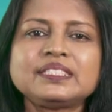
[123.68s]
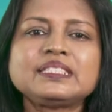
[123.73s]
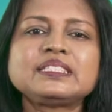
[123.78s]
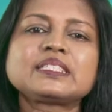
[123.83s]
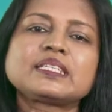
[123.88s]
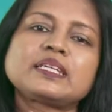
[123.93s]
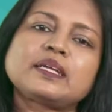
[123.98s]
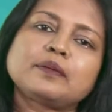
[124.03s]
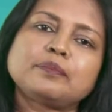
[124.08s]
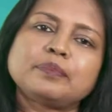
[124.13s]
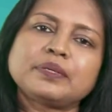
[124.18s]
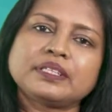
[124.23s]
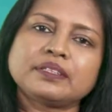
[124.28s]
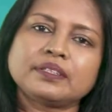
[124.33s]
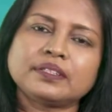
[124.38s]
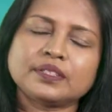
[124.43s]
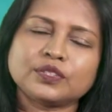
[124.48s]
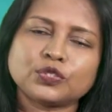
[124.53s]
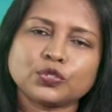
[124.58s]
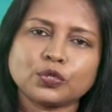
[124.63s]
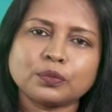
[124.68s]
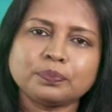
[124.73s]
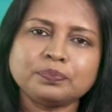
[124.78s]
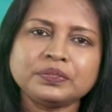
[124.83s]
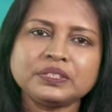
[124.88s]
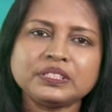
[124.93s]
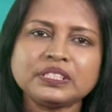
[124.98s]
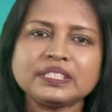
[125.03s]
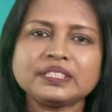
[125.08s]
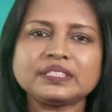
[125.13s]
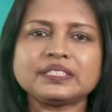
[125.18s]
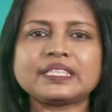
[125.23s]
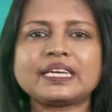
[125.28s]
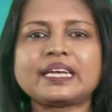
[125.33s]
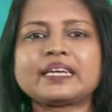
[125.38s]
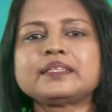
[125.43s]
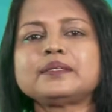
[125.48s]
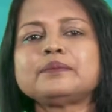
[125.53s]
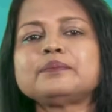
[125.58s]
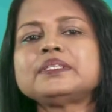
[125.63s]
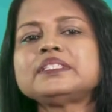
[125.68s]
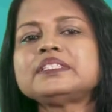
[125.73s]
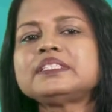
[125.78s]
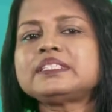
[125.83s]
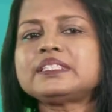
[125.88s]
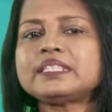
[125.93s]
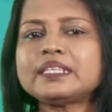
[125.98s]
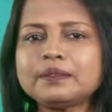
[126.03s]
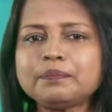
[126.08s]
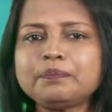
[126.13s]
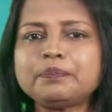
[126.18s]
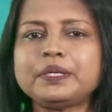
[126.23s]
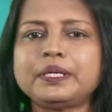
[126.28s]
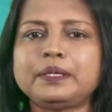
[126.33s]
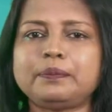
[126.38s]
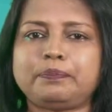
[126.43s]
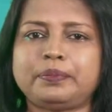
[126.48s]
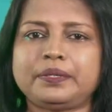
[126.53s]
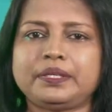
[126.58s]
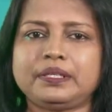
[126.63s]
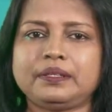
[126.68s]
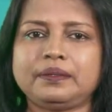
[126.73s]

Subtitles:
describing these objects, animals and people.